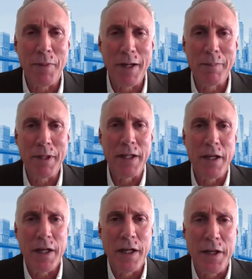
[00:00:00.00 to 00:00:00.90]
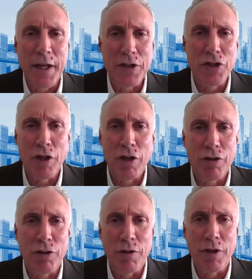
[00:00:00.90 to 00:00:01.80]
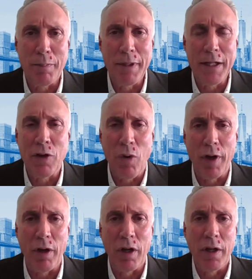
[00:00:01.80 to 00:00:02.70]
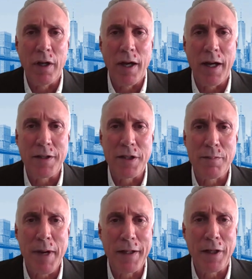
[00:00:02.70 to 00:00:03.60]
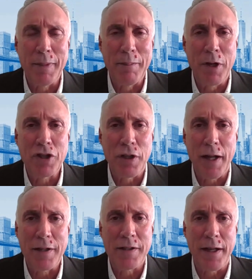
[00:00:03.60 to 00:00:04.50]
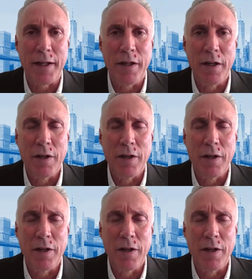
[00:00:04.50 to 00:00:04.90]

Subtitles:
might be in the next year or two near peak oil, and I suspect it'll be much less than